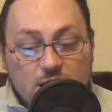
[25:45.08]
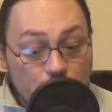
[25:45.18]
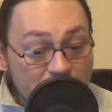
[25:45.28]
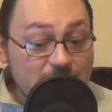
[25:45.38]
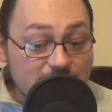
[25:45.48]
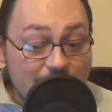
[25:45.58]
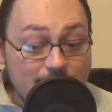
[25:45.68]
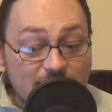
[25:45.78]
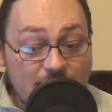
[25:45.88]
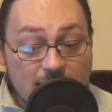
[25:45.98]
The reason
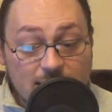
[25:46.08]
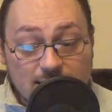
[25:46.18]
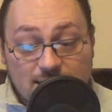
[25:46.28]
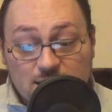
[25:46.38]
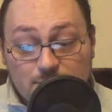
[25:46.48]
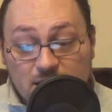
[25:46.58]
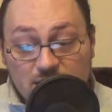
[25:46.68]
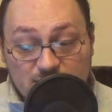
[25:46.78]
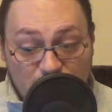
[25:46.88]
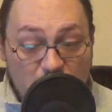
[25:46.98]
I'm saying this is
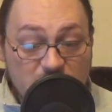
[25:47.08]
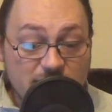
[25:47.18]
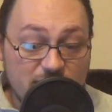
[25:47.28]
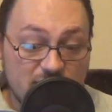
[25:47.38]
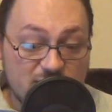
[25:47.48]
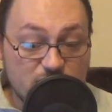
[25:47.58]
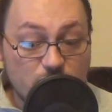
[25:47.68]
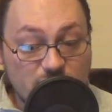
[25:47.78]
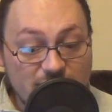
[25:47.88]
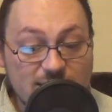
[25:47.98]
because parts of this
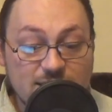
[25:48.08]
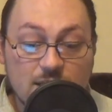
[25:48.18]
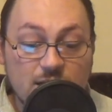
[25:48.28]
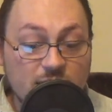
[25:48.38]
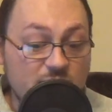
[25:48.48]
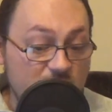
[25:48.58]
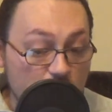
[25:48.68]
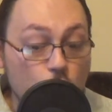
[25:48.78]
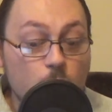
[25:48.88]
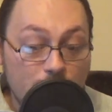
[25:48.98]
protest,
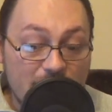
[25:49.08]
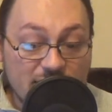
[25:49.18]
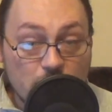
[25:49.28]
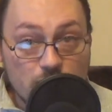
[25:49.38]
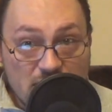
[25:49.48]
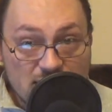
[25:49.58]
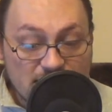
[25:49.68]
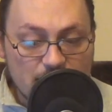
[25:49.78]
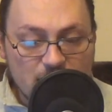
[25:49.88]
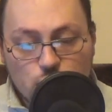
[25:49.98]
though by no
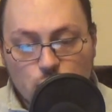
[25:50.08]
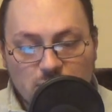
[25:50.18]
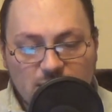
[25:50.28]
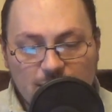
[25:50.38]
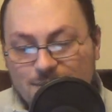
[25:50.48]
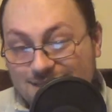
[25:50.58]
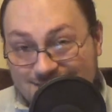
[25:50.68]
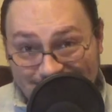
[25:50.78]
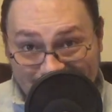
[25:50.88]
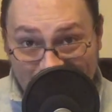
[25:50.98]
means the majority, but a
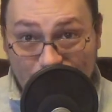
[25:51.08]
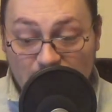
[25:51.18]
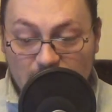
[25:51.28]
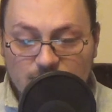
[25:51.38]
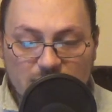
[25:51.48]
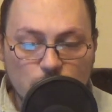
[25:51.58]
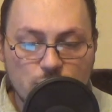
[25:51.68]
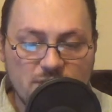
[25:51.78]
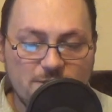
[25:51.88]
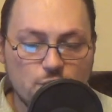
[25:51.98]
significant
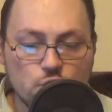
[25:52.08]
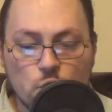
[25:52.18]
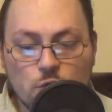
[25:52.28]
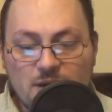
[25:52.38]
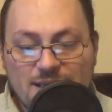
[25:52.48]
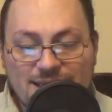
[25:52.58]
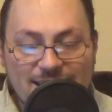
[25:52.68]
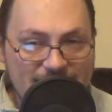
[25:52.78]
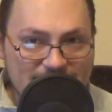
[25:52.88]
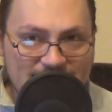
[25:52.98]
minority for sure,
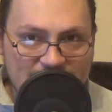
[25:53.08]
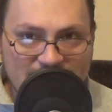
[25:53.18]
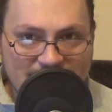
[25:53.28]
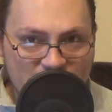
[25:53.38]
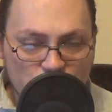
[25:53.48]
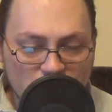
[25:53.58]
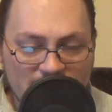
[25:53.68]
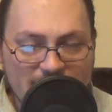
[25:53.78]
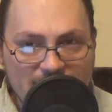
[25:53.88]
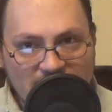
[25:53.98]
is
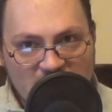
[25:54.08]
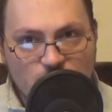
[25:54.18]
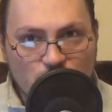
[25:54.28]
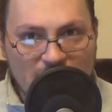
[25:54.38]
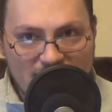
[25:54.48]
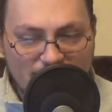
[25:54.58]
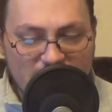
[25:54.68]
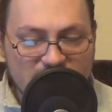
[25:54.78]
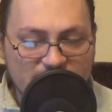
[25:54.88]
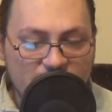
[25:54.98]
essentially an
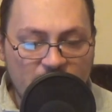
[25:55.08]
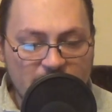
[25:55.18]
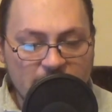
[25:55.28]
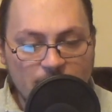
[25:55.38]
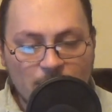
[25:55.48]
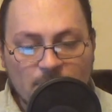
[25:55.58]
intra-leftist fight.